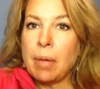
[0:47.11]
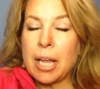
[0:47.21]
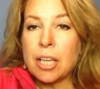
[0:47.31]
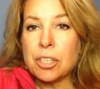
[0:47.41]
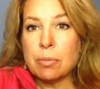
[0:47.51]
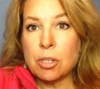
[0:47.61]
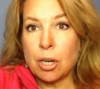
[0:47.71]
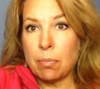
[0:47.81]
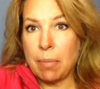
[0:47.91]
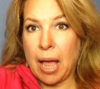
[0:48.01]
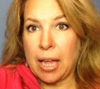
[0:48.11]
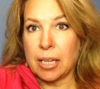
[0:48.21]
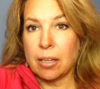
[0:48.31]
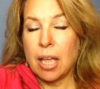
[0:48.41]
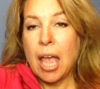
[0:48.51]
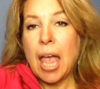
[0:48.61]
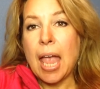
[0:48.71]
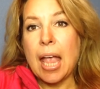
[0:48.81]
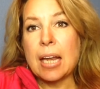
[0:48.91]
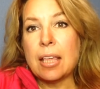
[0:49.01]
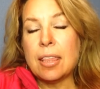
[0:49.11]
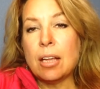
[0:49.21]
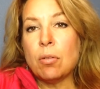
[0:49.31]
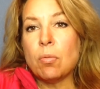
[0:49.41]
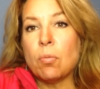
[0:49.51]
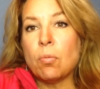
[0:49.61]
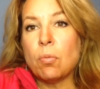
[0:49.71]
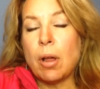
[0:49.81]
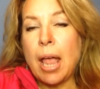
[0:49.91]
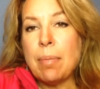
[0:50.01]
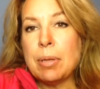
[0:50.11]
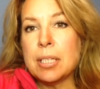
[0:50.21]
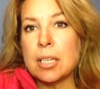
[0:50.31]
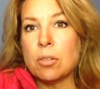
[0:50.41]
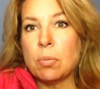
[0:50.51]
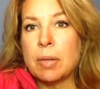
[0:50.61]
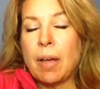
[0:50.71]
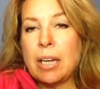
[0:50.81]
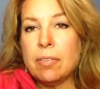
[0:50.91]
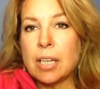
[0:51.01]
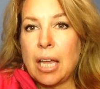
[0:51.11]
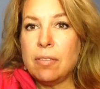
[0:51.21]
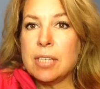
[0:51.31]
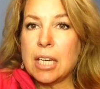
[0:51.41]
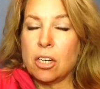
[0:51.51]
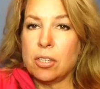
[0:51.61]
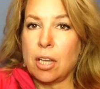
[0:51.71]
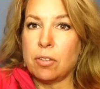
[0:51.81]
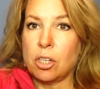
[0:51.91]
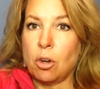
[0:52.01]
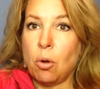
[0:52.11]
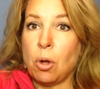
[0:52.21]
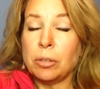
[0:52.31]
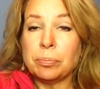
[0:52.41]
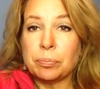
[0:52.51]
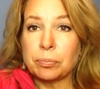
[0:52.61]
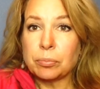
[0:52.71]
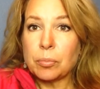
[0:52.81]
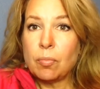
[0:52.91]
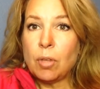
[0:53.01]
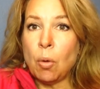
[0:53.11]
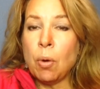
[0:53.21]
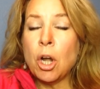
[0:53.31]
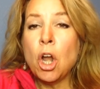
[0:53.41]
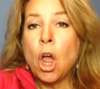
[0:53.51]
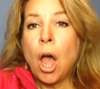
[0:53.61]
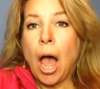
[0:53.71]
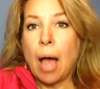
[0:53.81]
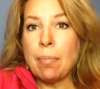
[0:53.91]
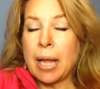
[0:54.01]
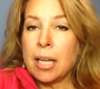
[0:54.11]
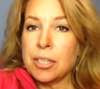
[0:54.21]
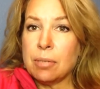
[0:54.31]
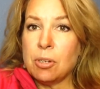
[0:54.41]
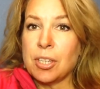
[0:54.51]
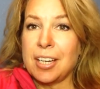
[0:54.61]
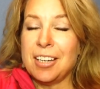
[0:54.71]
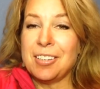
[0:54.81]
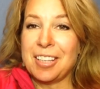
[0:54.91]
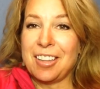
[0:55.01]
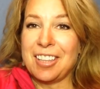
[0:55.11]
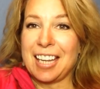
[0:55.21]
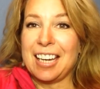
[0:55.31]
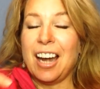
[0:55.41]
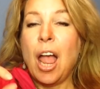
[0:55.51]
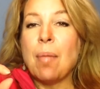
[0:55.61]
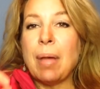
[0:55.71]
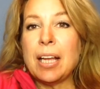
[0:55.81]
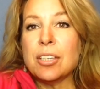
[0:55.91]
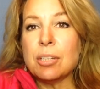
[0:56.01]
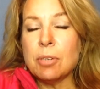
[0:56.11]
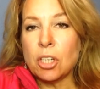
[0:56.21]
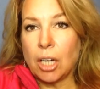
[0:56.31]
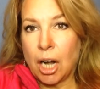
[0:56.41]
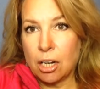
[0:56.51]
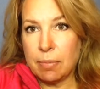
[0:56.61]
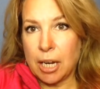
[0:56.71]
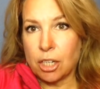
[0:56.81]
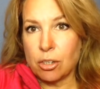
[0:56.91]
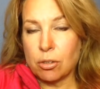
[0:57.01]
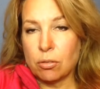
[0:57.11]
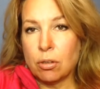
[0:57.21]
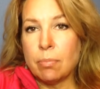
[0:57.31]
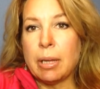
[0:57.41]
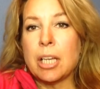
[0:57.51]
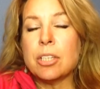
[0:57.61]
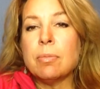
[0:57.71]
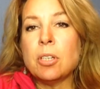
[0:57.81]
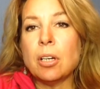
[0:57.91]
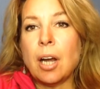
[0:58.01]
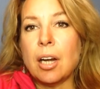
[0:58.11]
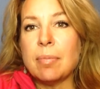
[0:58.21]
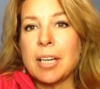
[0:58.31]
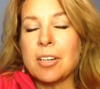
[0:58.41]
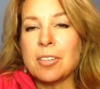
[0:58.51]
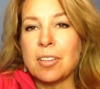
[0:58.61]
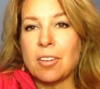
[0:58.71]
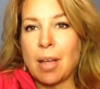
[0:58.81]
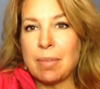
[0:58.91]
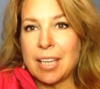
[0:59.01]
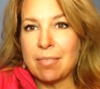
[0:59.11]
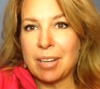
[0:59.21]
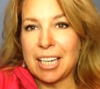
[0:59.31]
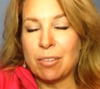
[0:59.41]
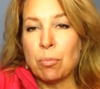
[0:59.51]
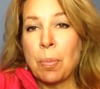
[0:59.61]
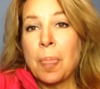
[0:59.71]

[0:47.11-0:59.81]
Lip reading: my customers aren't buying. And I think what happens is we kind of dig ourselves in a hole where my customers, and here's the other thing I hear, my customers are card makers. My customers are card makers and they're not making money.